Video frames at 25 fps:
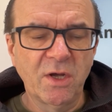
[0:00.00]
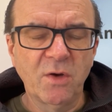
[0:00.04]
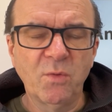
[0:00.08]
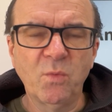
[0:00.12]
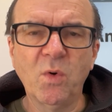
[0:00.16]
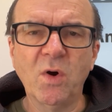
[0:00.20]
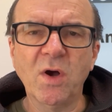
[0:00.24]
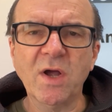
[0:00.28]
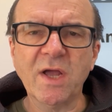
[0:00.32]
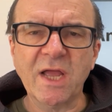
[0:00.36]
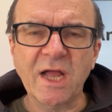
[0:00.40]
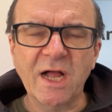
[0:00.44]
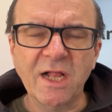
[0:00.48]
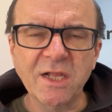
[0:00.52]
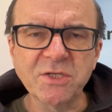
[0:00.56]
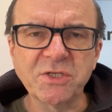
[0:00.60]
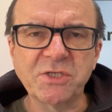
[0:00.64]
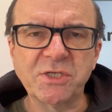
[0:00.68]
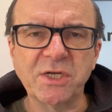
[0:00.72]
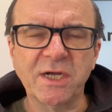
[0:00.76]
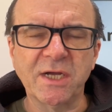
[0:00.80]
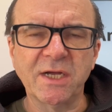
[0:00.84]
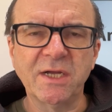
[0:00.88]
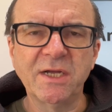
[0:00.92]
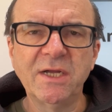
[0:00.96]
What
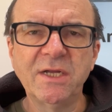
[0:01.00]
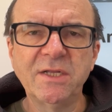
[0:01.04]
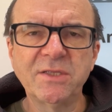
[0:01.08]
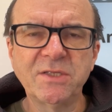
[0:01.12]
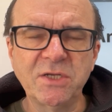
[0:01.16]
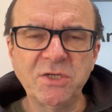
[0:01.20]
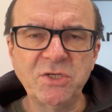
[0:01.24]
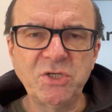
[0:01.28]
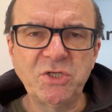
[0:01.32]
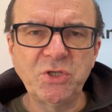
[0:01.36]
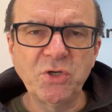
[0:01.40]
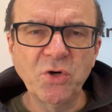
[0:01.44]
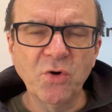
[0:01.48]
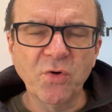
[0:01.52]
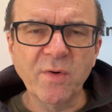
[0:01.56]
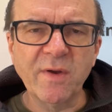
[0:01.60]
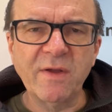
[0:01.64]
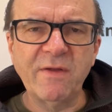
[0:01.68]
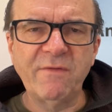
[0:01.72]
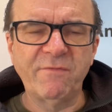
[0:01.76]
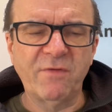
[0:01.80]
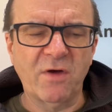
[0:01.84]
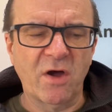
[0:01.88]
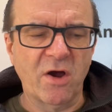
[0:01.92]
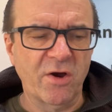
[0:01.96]
culture does your
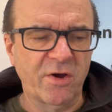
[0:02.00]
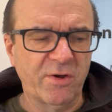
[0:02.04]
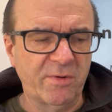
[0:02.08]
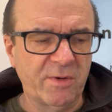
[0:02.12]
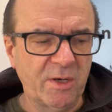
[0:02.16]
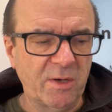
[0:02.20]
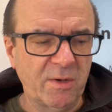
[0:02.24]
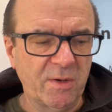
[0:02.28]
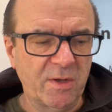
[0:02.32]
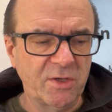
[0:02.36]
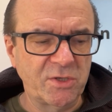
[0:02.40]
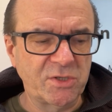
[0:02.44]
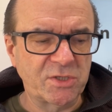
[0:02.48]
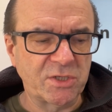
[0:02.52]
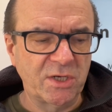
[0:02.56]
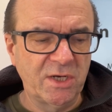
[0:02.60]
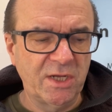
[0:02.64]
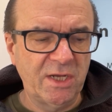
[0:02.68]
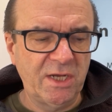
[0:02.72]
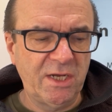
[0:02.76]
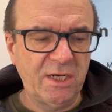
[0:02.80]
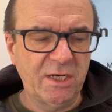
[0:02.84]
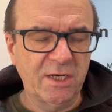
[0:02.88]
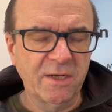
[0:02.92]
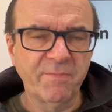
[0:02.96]
environment most
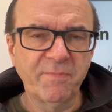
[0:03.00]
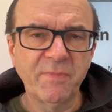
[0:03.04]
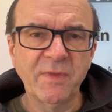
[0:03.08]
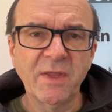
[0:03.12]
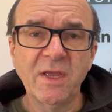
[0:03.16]
need?